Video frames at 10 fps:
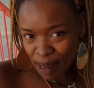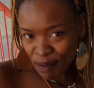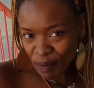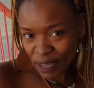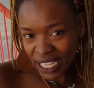
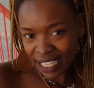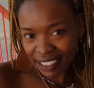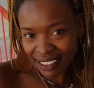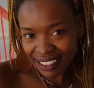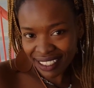
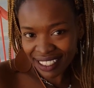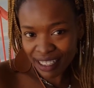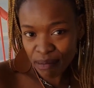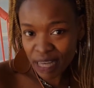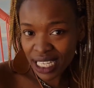Namibian
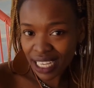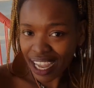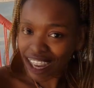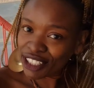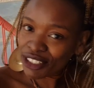comedic
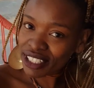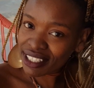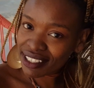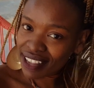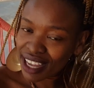
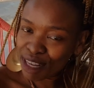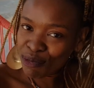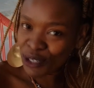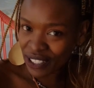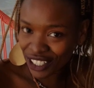actress and
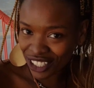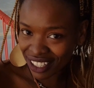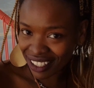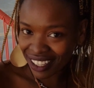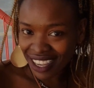musician.